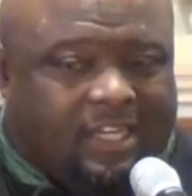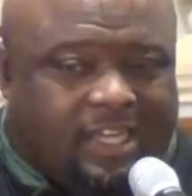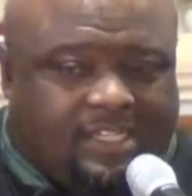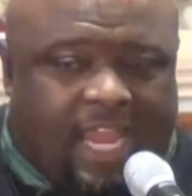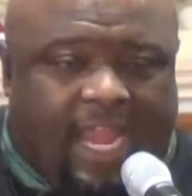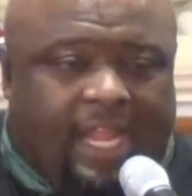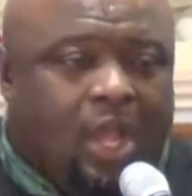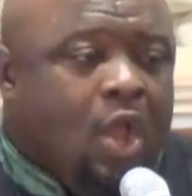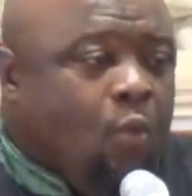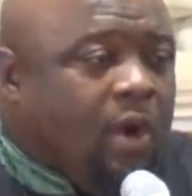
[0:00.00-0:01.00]

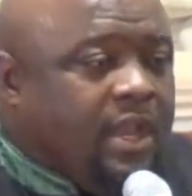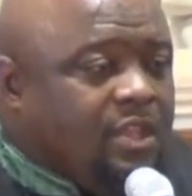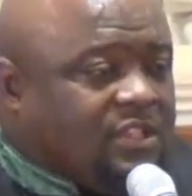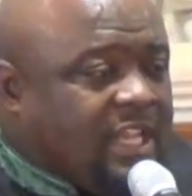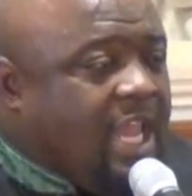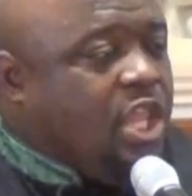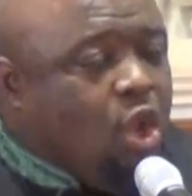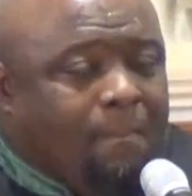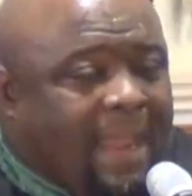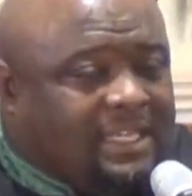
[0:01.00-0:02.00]
container. What do you say?
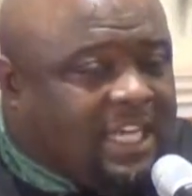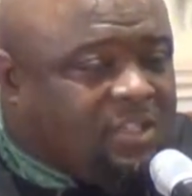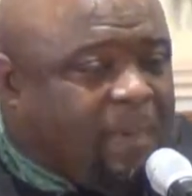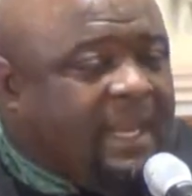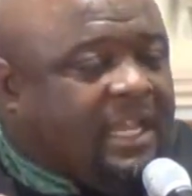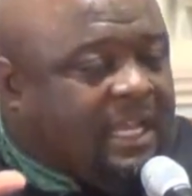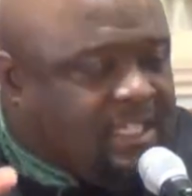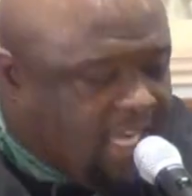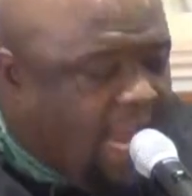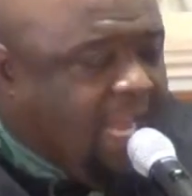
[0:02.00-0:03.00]
You may just be the
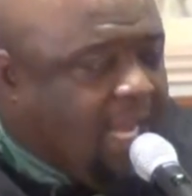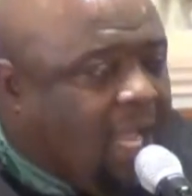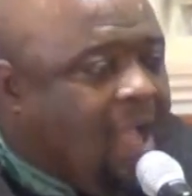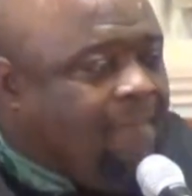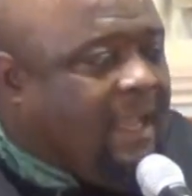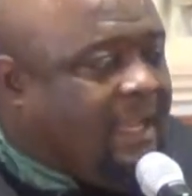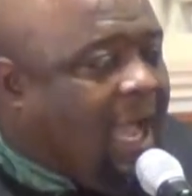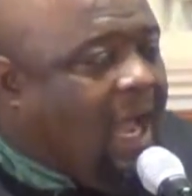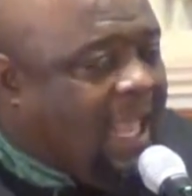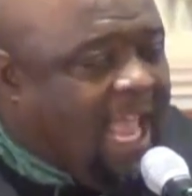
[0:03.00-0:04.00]
container that
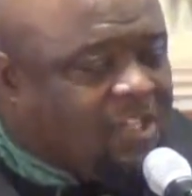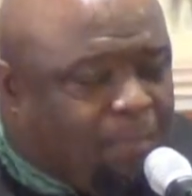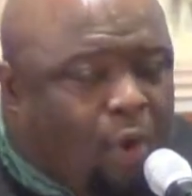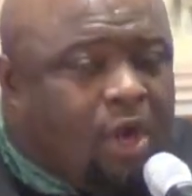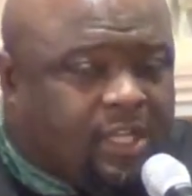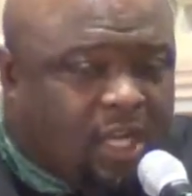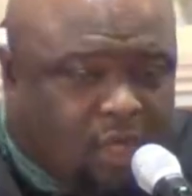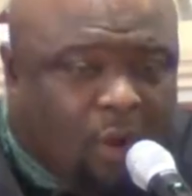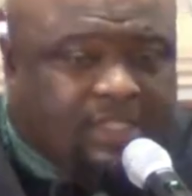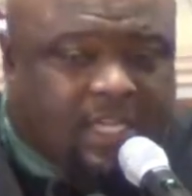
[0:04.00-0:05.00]
God has poured the
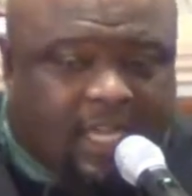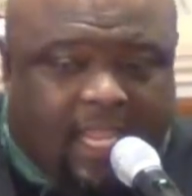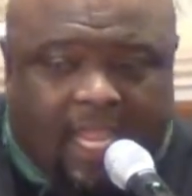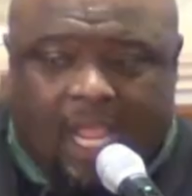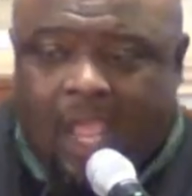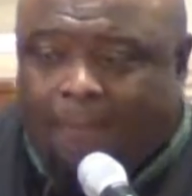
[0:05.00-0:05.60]
anointing in,